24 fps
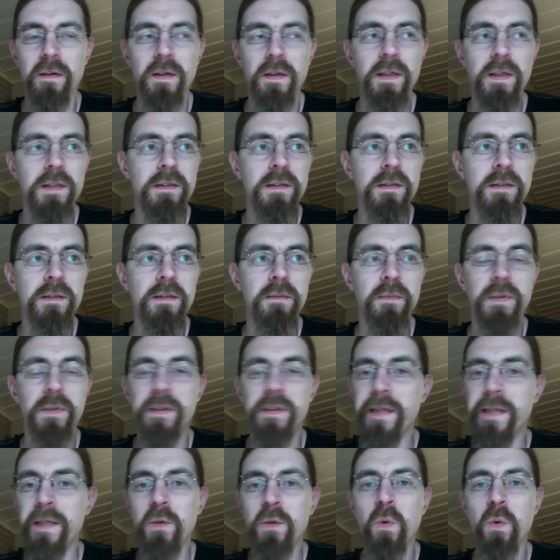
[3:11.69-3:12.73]
It's
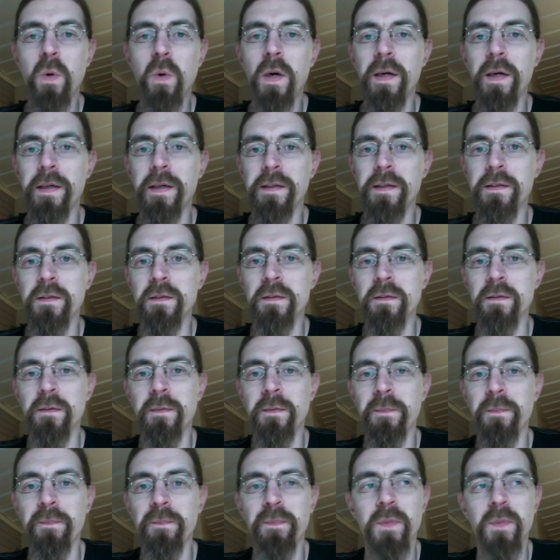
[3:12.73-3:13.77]
dead quiet
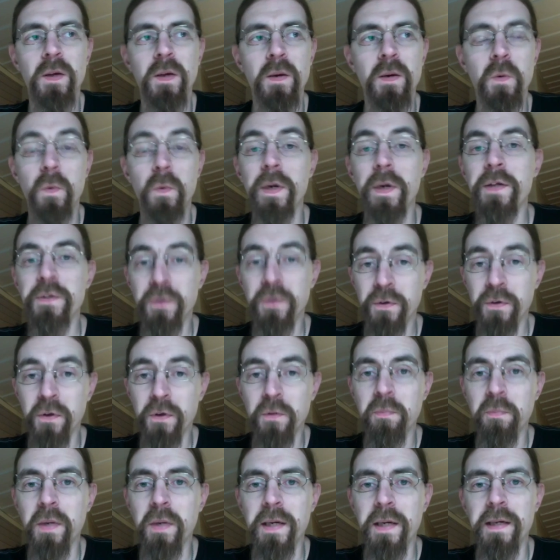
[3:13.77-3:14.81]
when you're
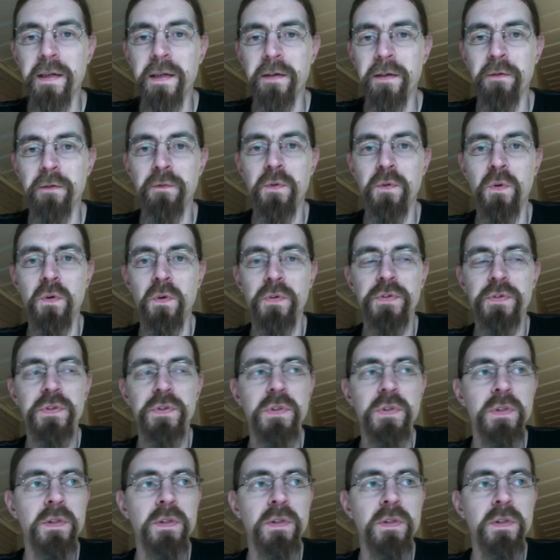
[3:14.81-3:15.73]
not playing, of course.